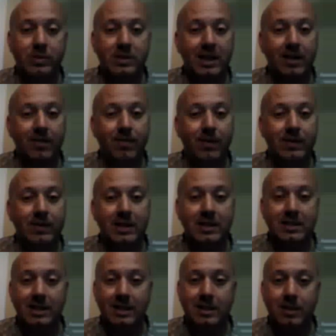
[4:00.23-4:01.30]
50 to
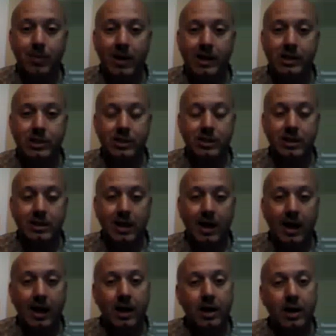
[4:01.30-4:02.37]
60 patients a
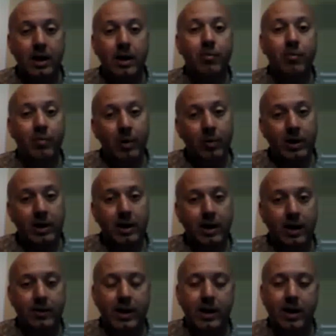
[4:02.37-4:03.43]
day, maybe we can cut
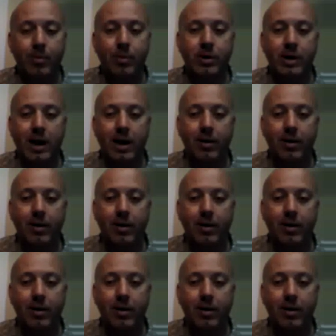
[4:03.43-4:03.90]
that number down.